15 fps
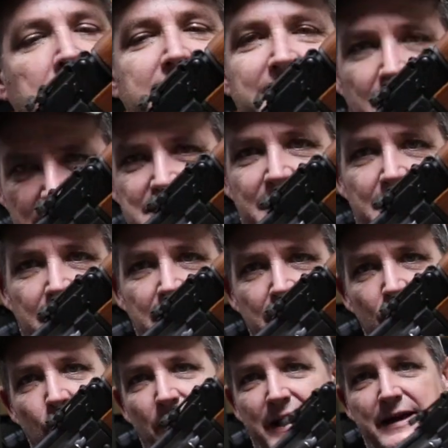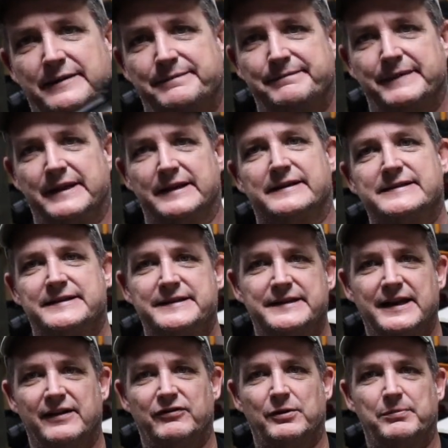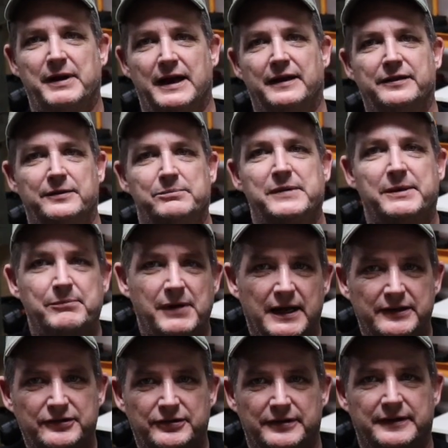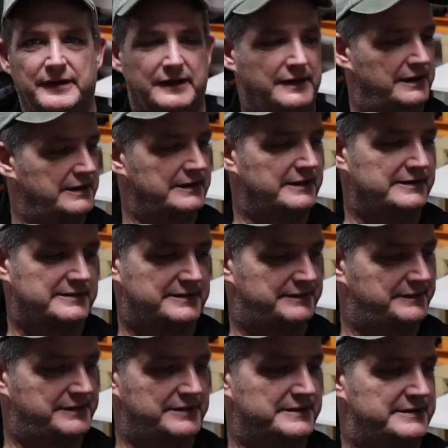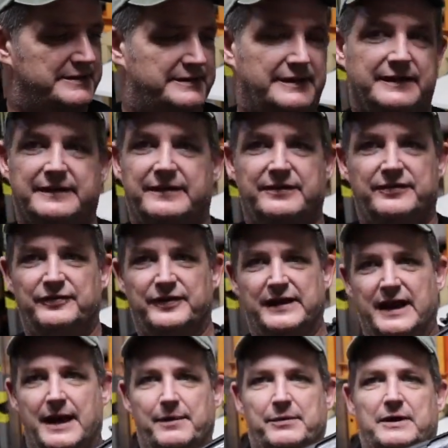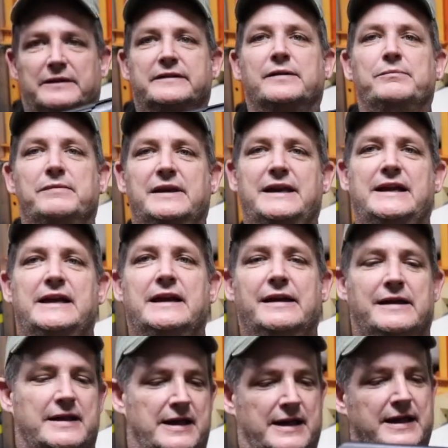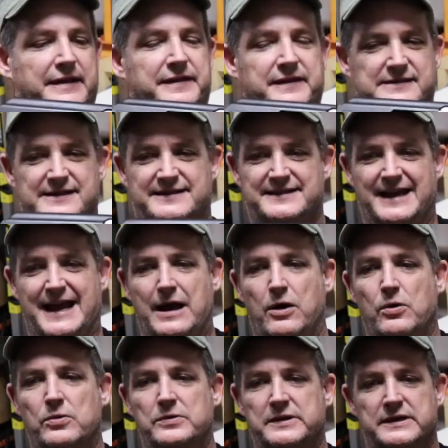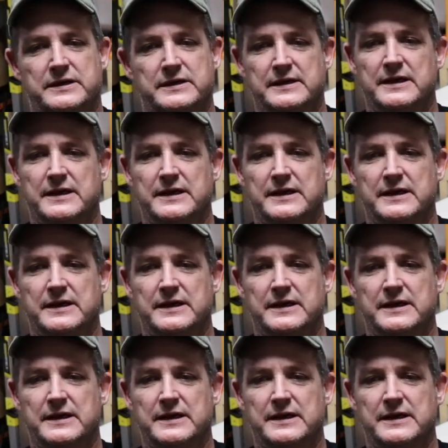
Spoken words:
Does add a little weight. It's never bothered me much. The gun is just, it's phenomenal. To me, the sound